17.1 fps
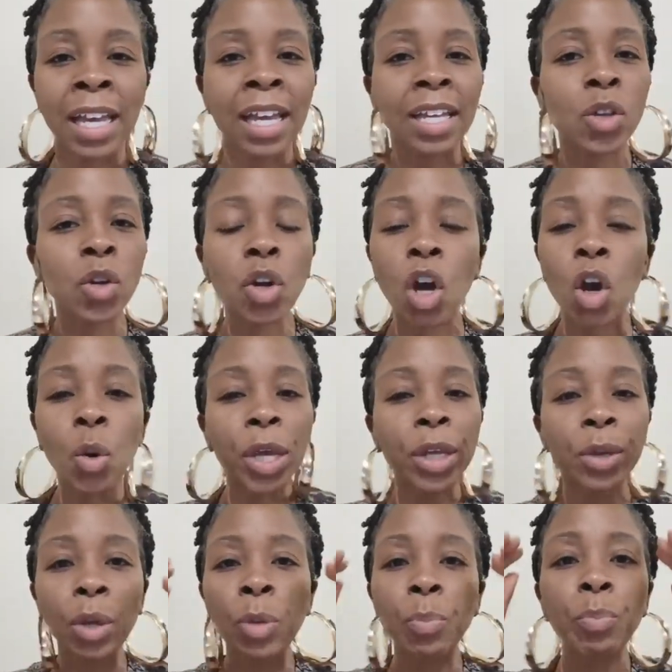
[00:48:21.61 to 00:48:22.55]
You know,
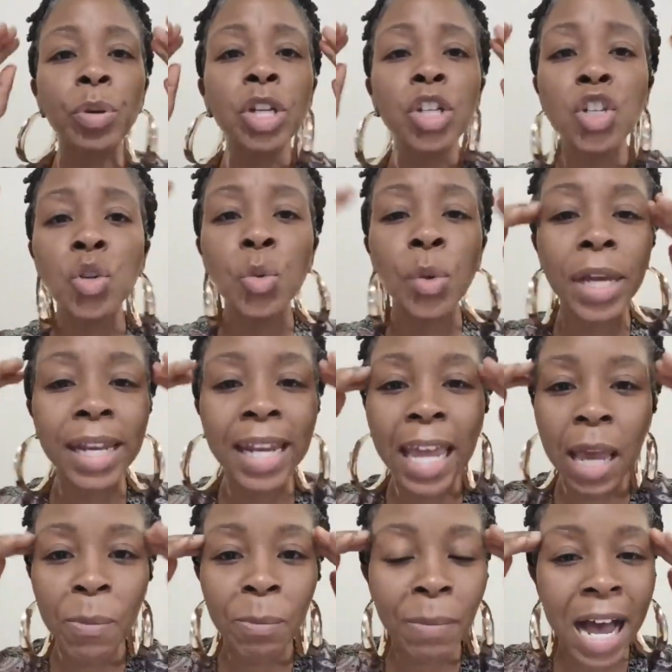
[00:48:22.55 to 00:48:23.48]
it, it puts you in
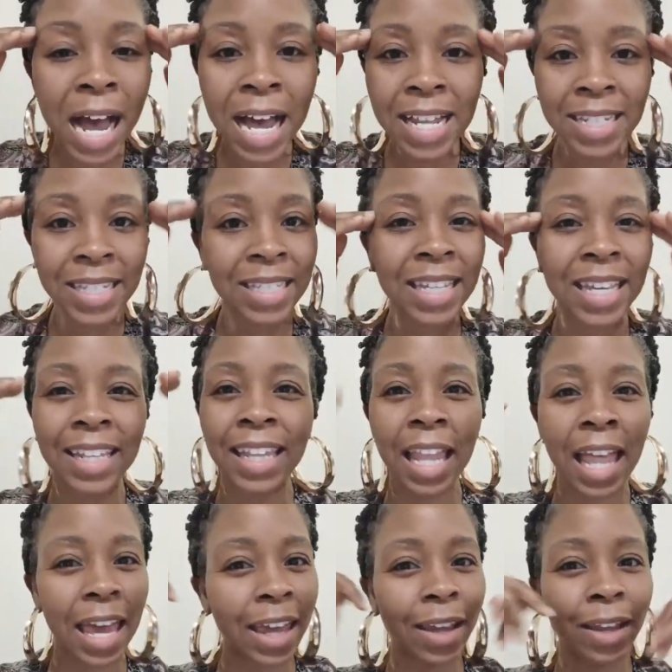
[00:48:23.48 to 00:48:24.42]
that mindset
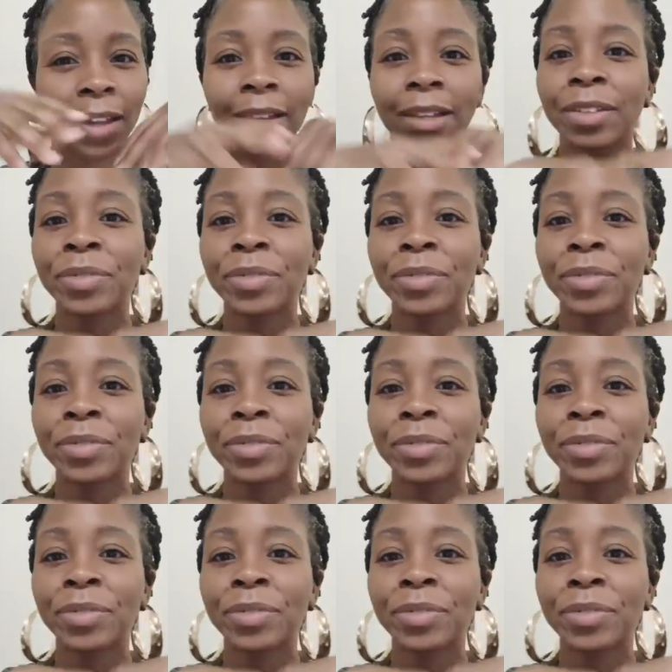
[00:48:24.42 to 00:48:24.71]
like